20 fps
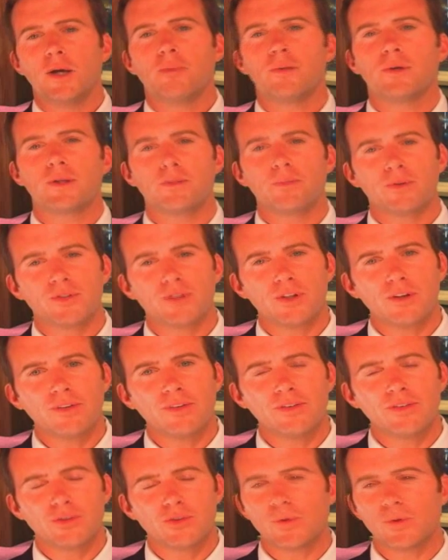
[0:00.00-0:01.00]
But the
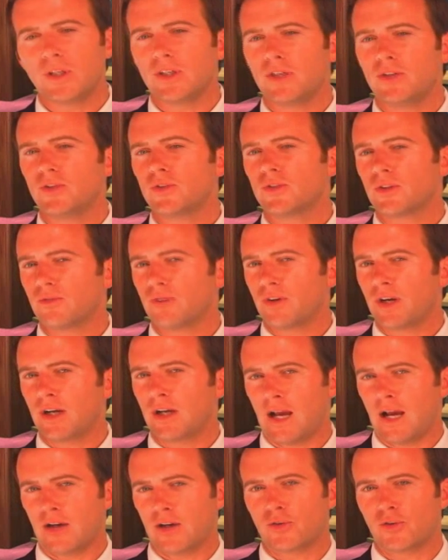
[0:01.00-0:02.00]
preservatives we use are very
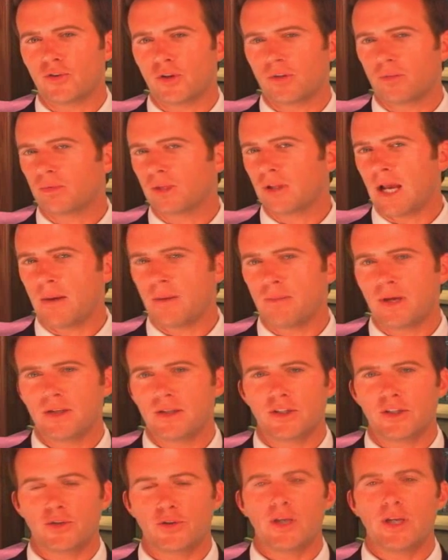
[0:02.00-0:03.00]
natural. They're
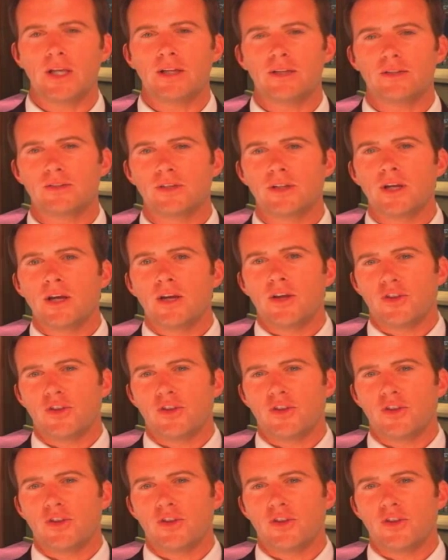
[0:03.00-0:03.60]
plant-based ingredients.